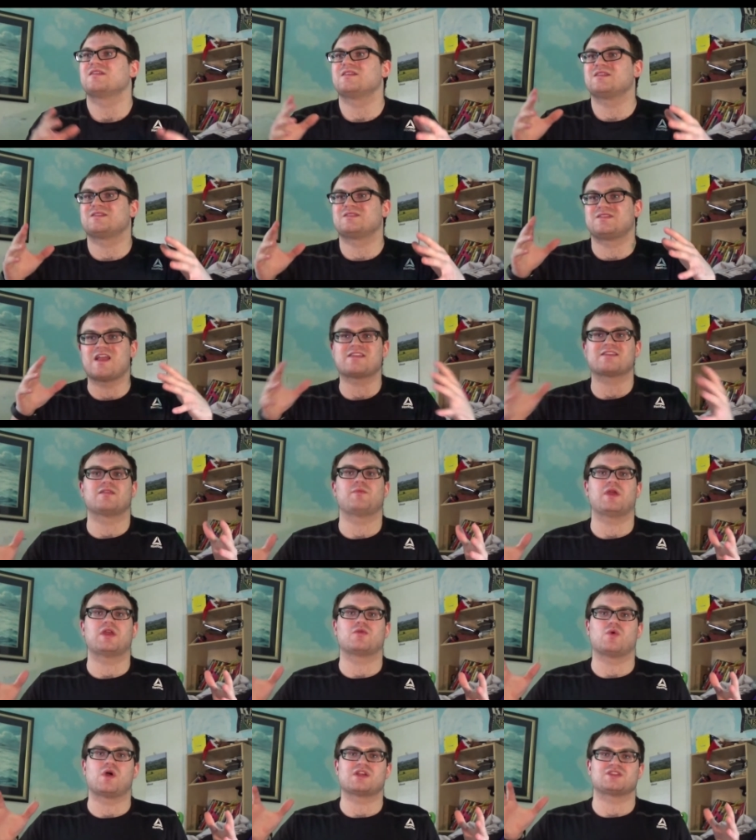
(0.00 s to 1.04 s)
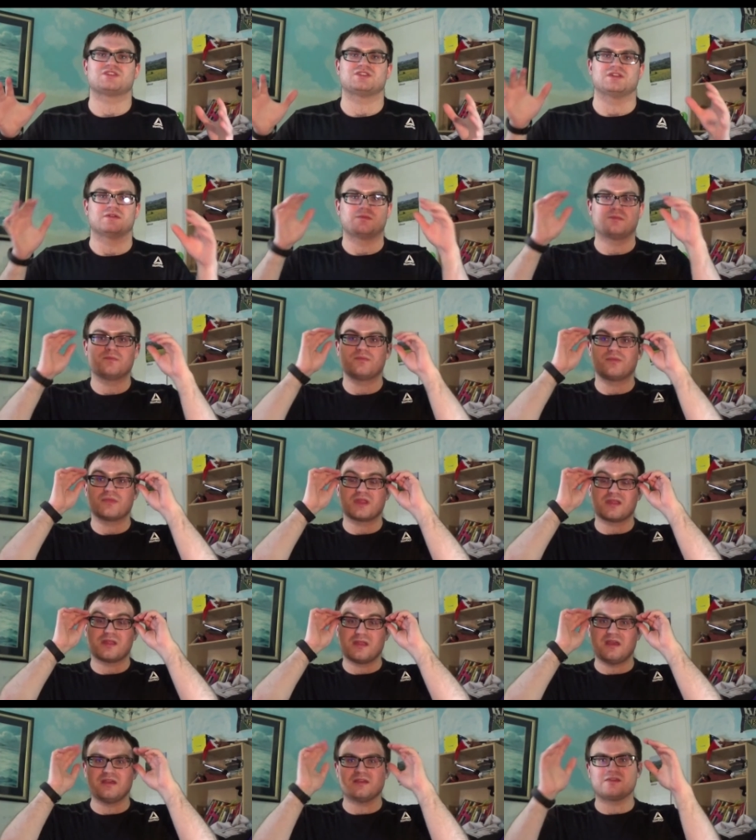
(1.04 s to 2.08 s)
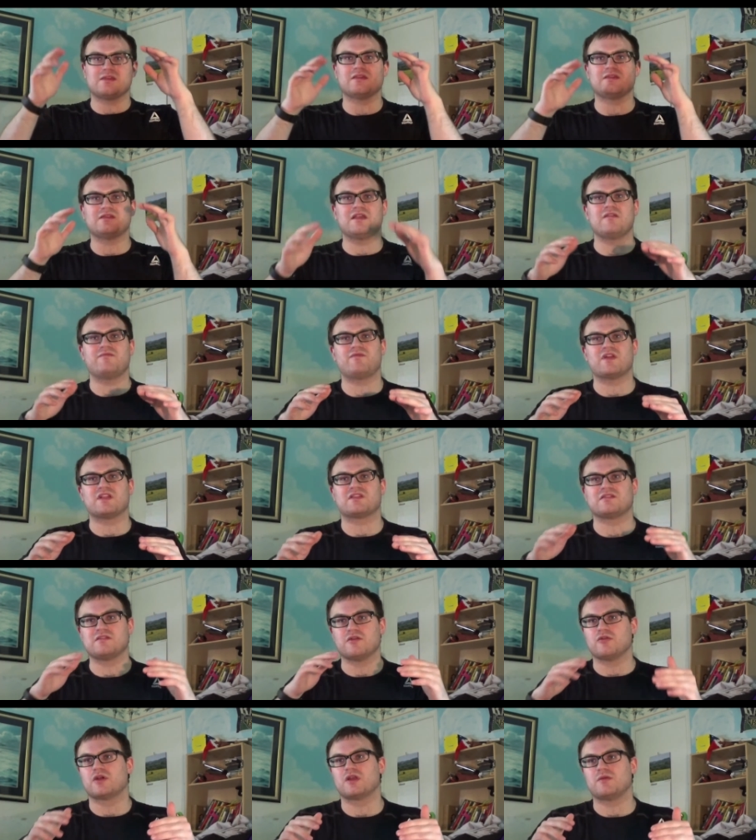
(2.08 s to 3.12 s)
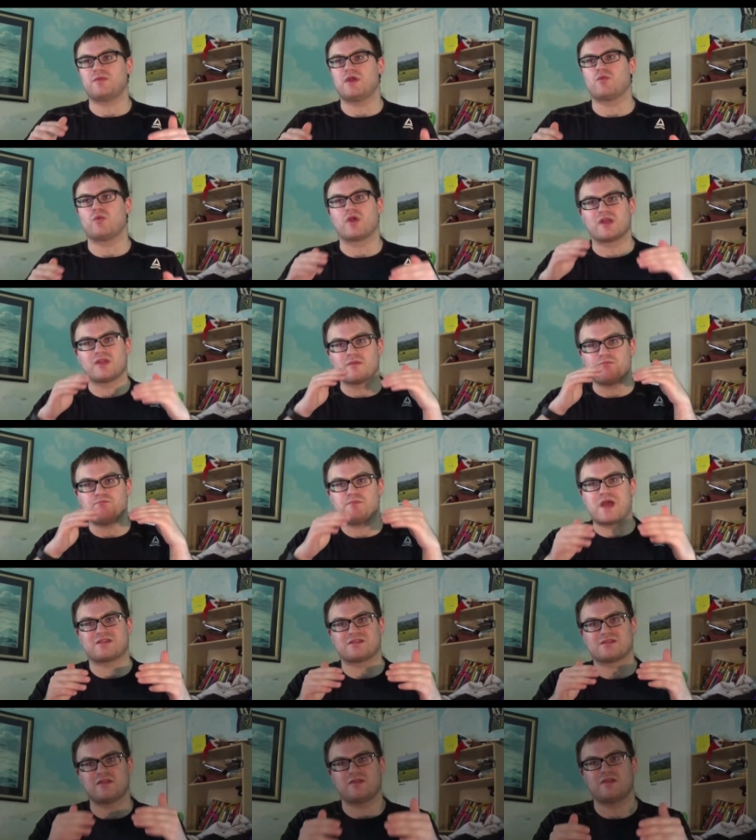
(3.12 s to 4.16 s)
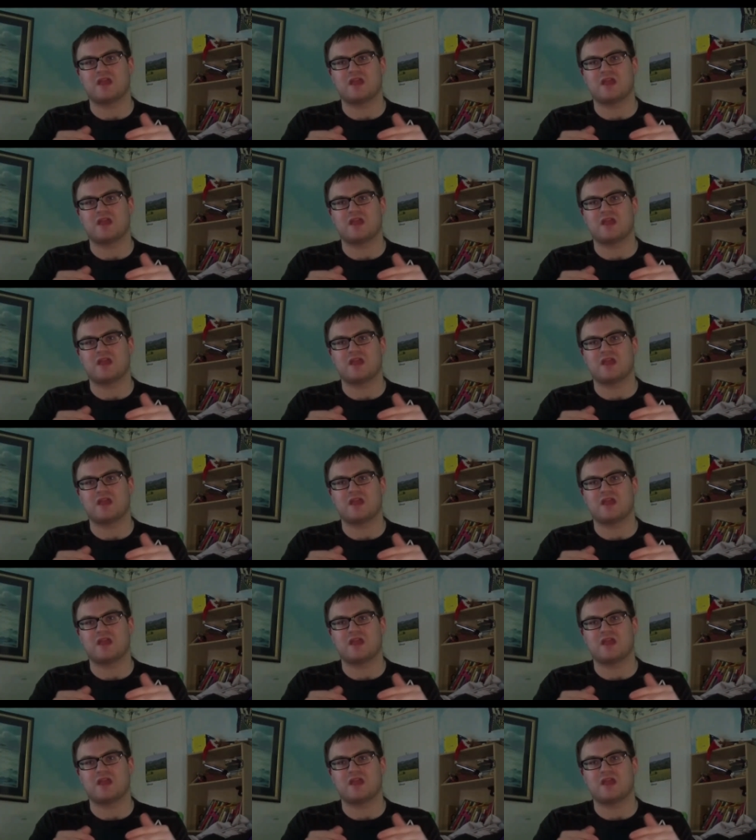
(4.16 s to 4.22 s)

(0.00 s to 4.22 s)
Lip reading: That's the big question. Is this defense still going to be one of the best in the